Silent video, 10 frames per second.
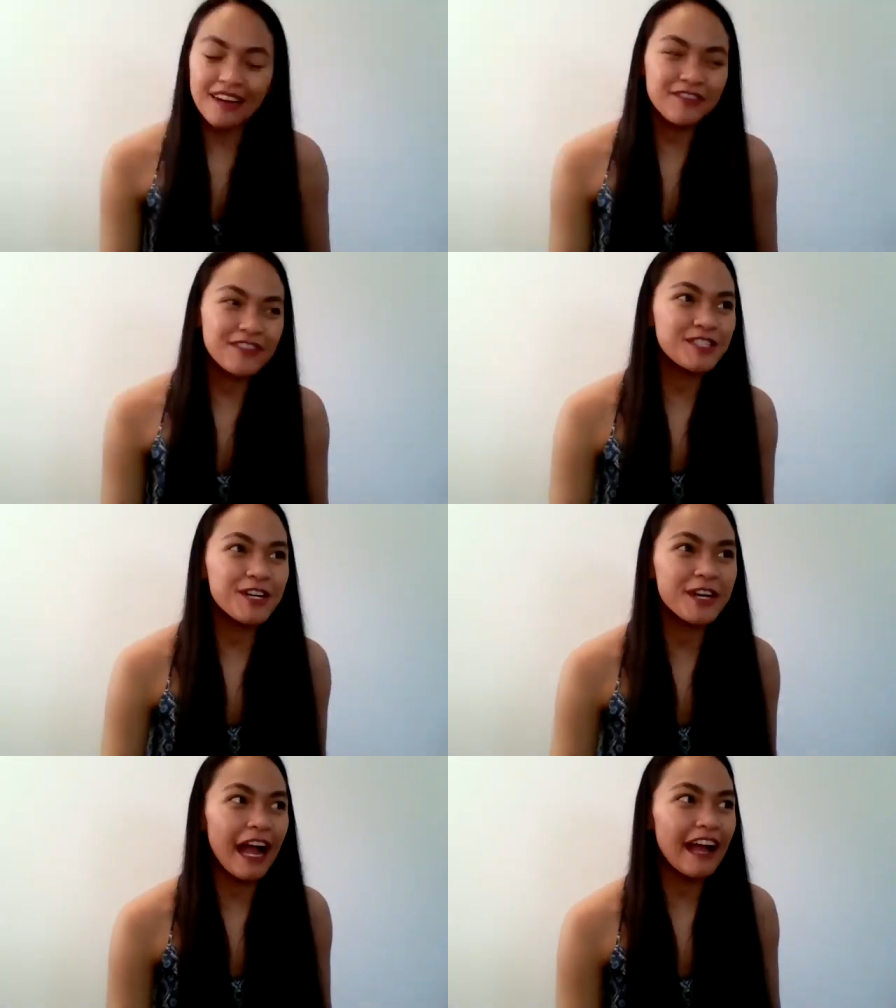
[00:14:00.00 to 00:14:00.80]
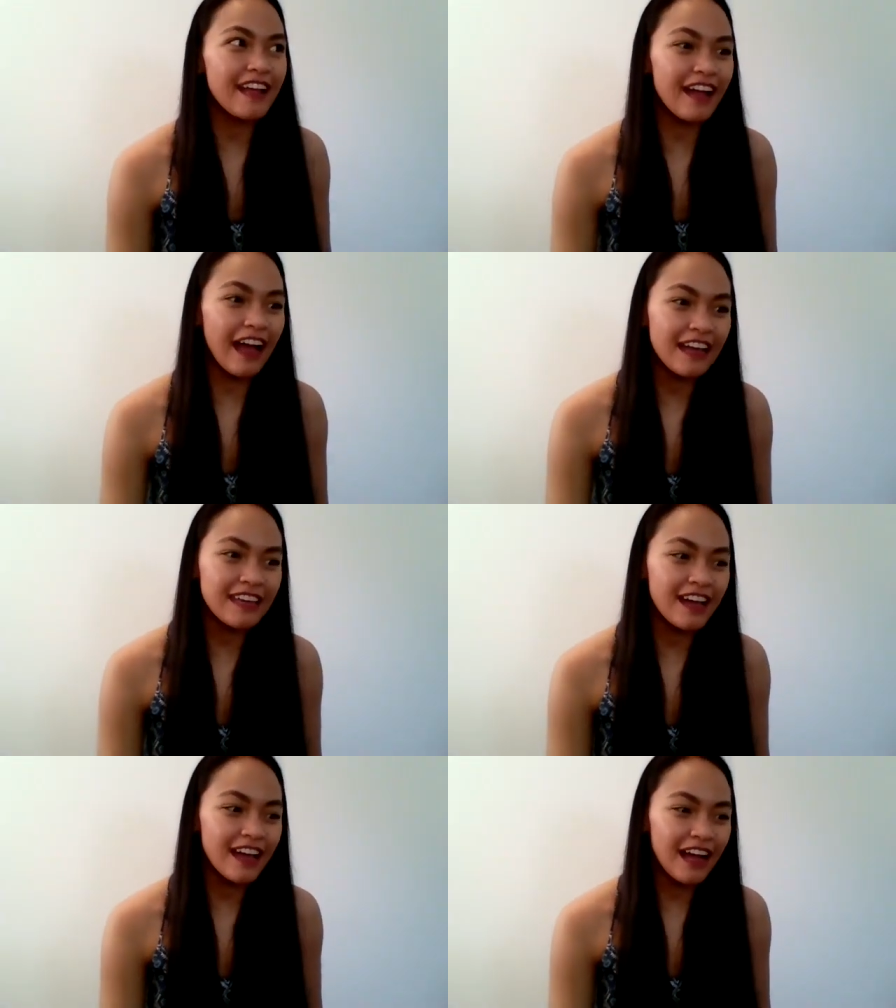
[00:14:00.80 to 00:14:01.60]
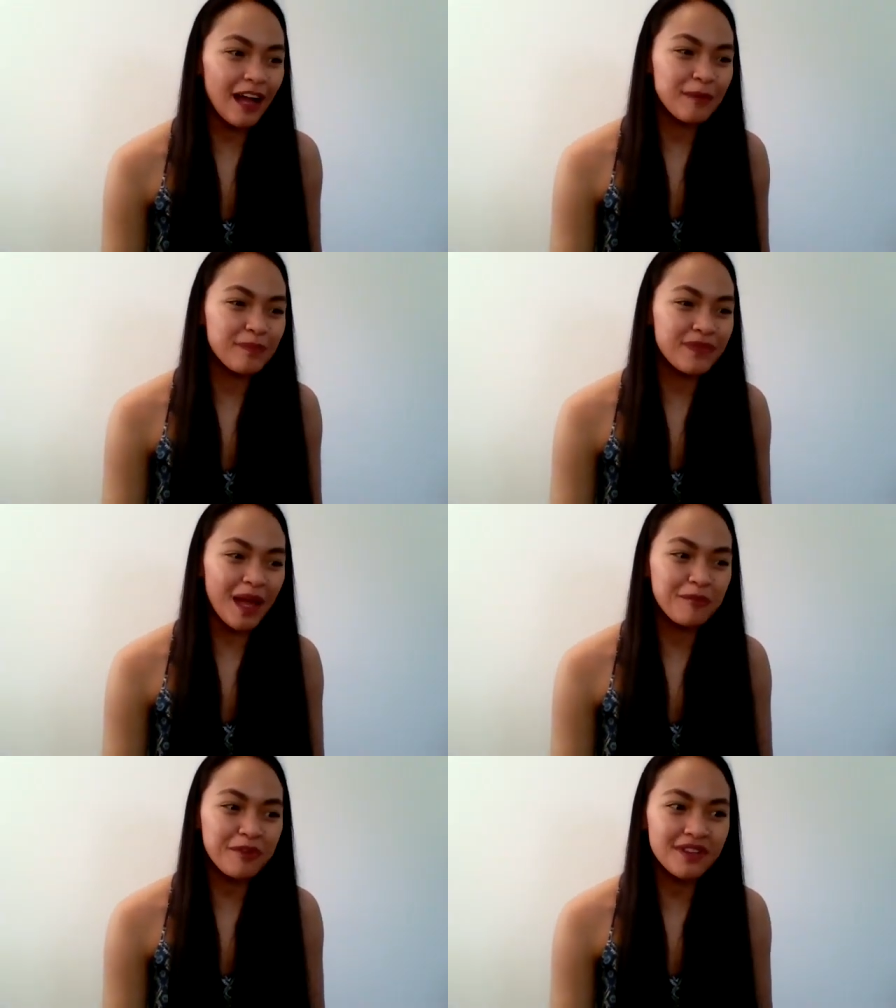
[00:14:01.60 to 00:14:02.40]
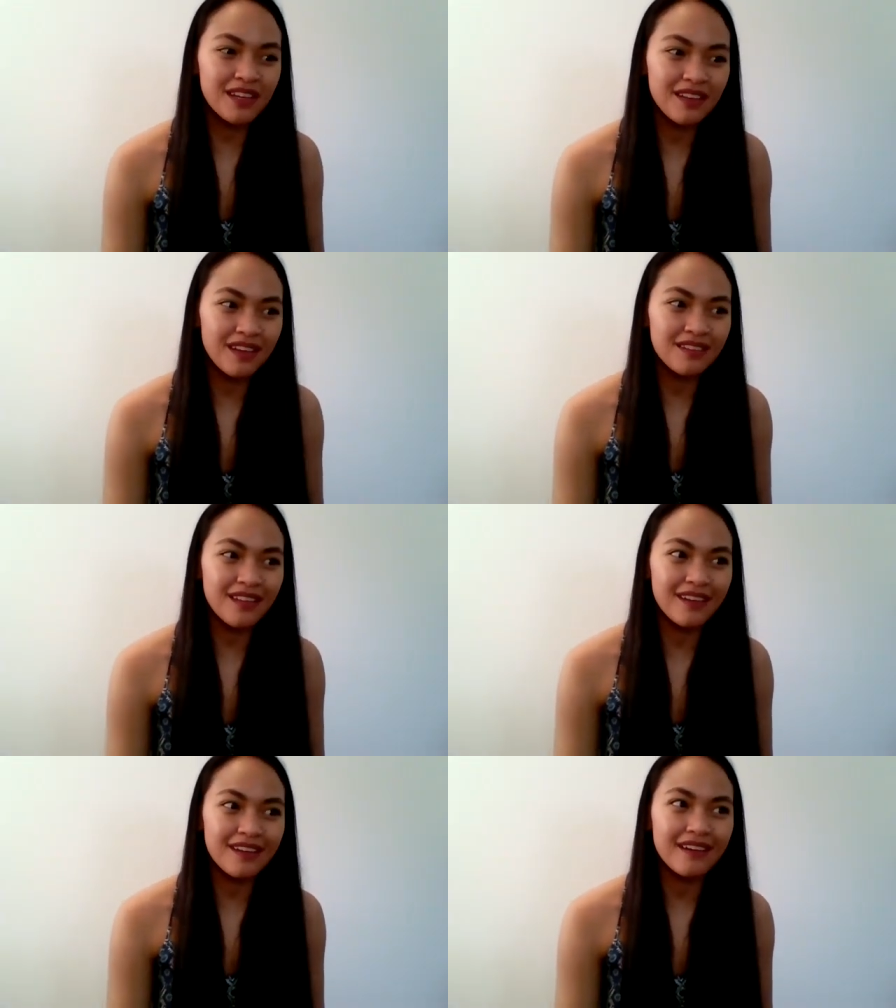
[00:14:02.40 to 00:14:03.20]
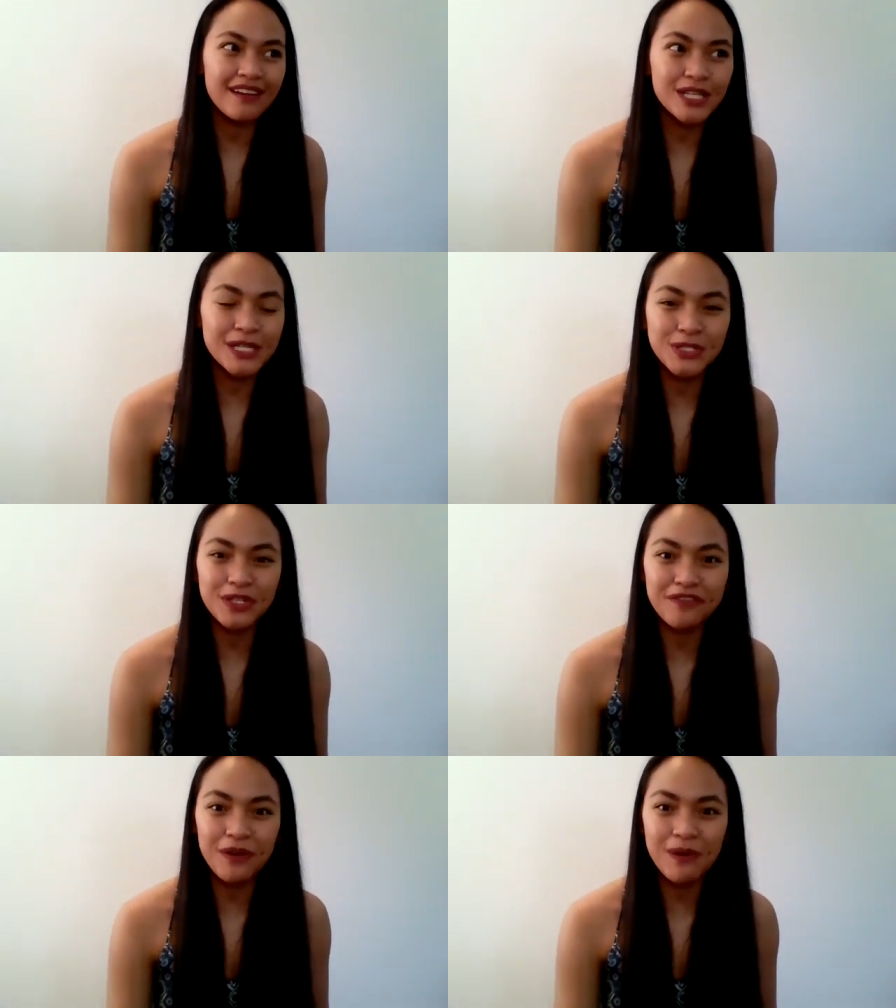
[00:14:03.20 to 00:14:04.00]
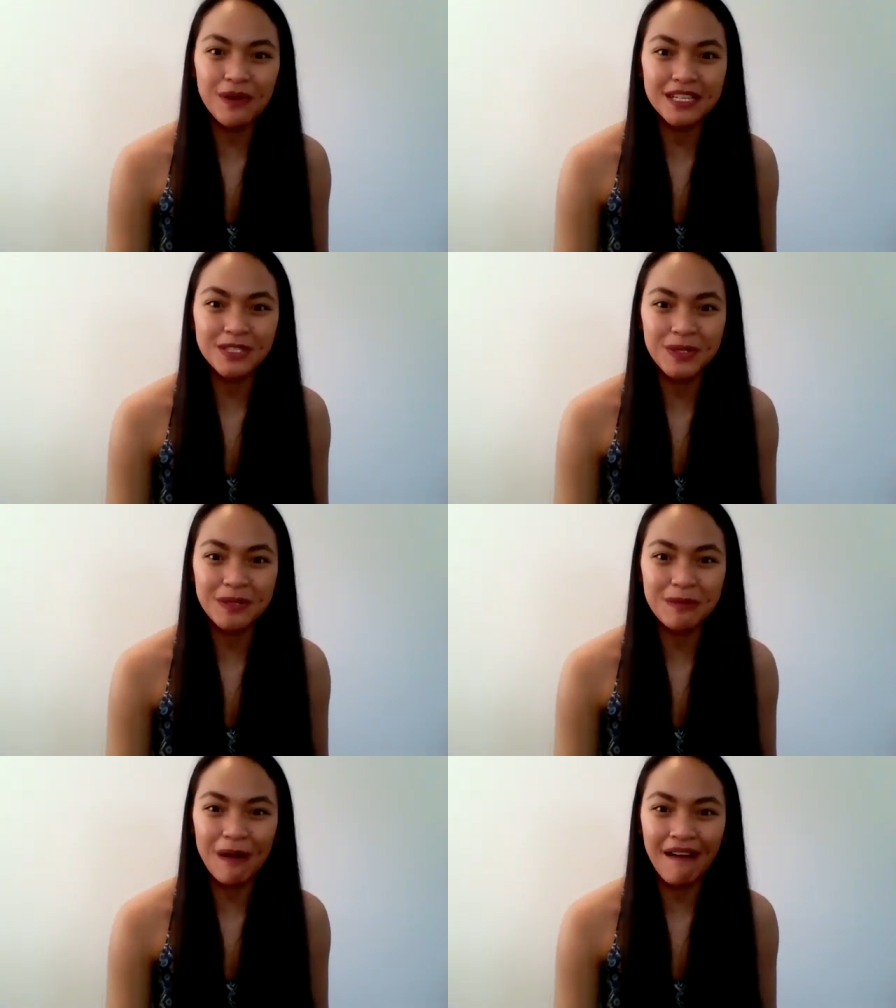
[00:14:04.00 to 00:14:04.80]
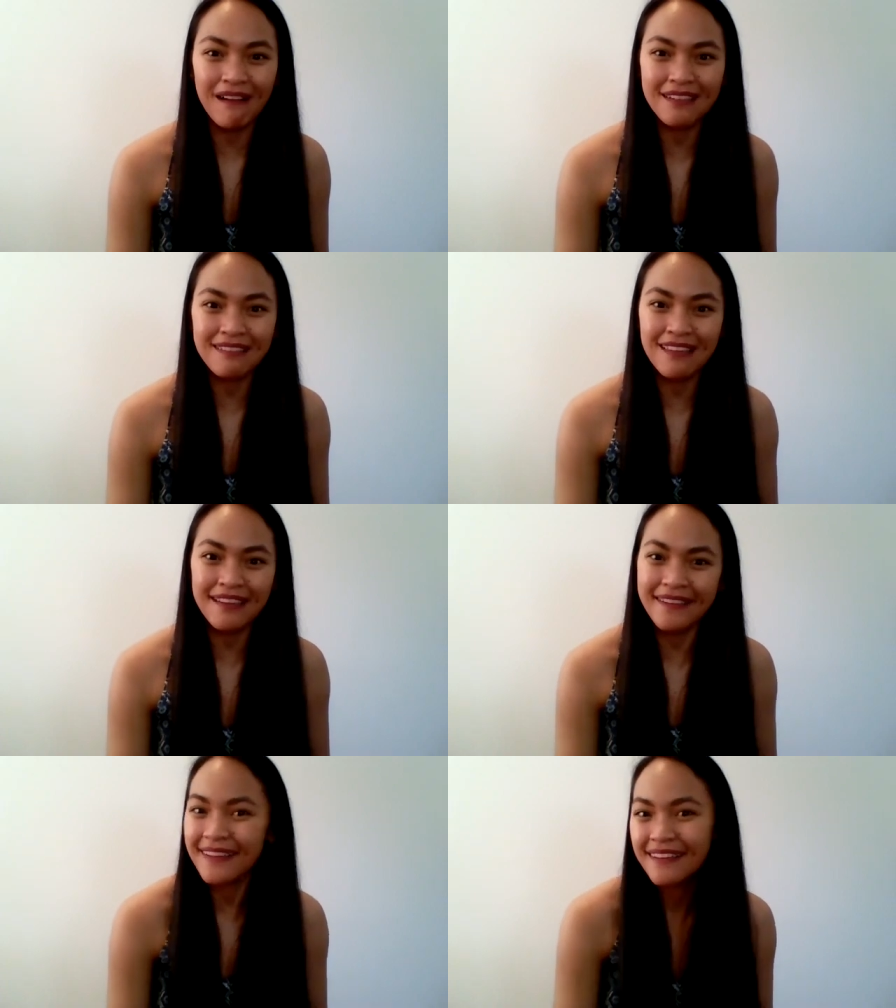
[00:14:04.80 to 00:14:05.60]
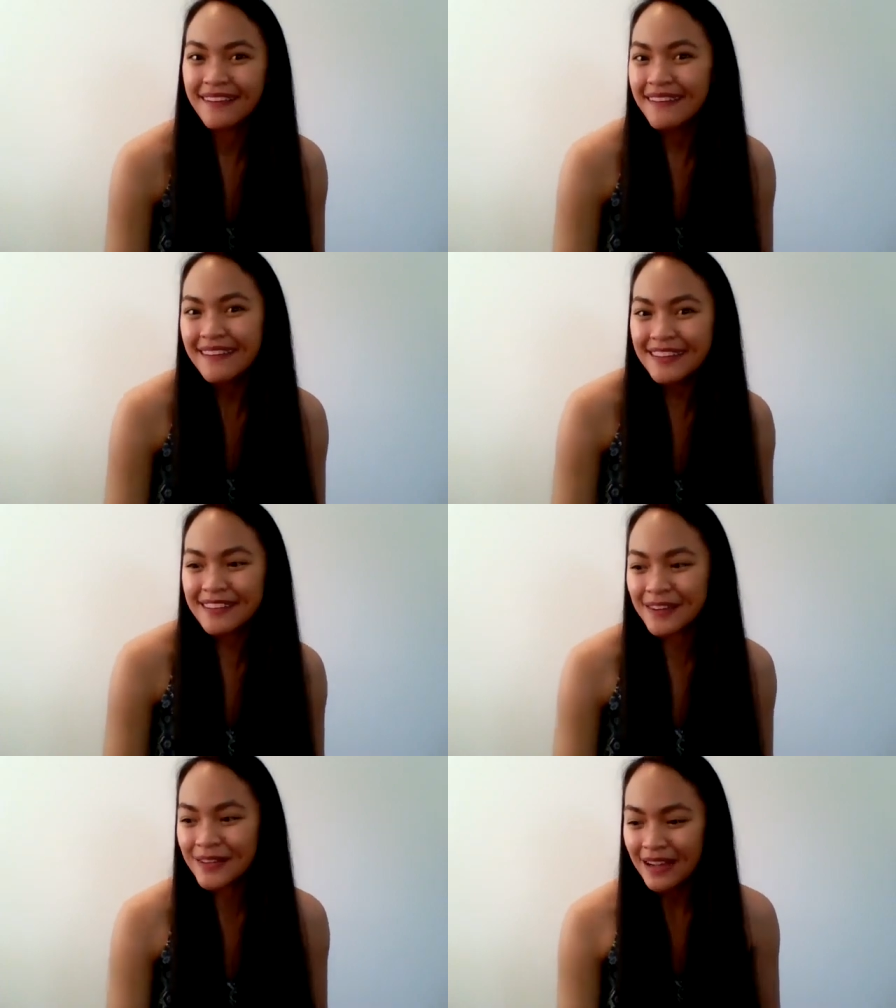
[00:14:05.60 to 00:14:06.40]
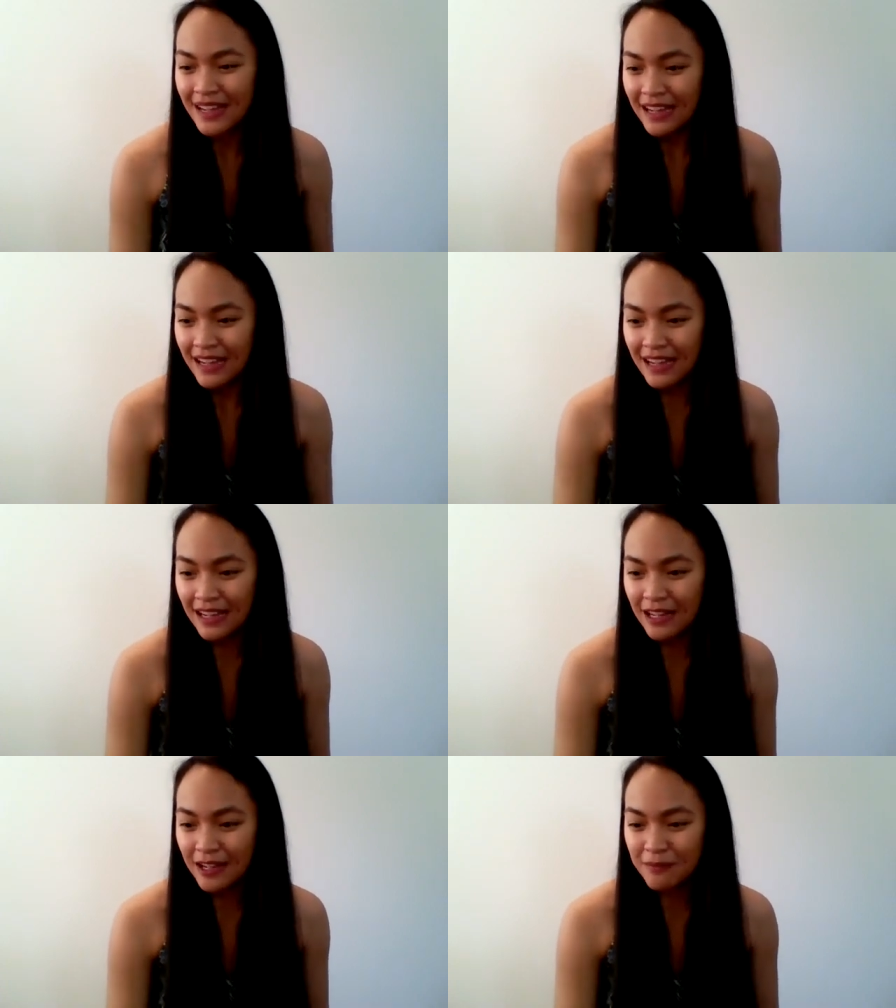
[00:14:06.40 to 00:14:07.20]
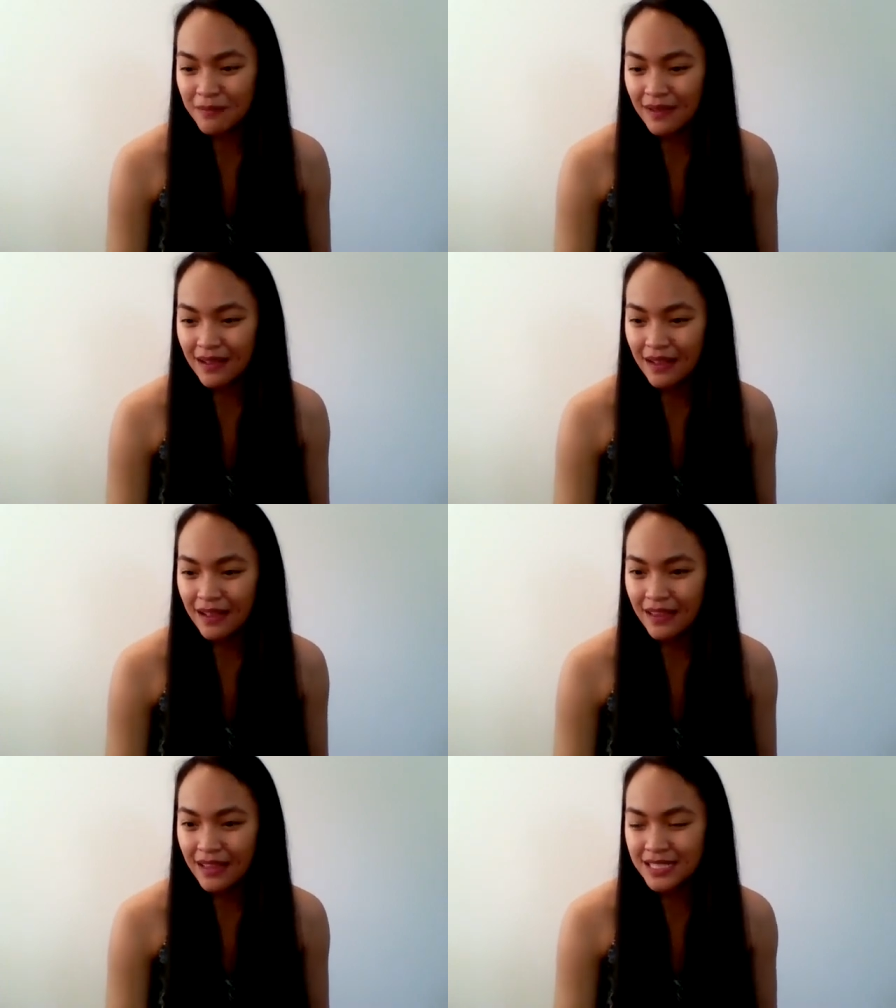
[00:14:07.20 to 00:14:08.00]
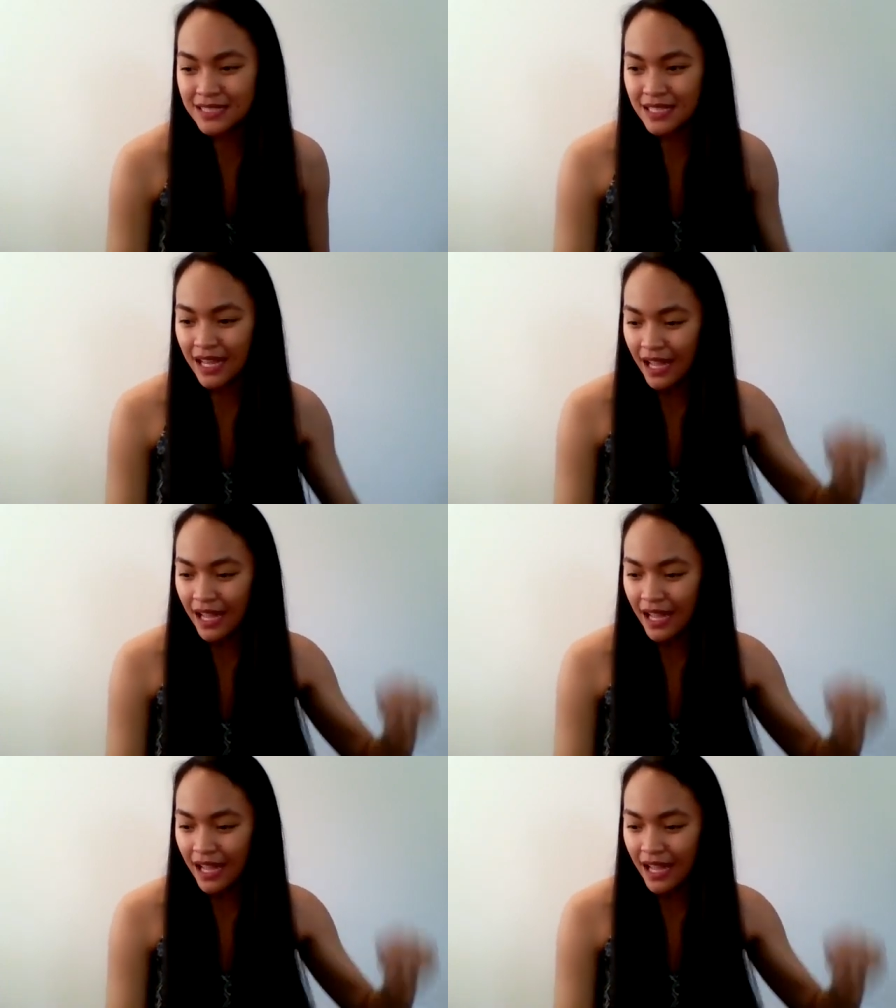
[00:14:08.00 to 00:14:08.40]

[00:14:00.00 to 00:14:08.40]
for sure. I'm really like country folk, country rock, like, you know. Um it's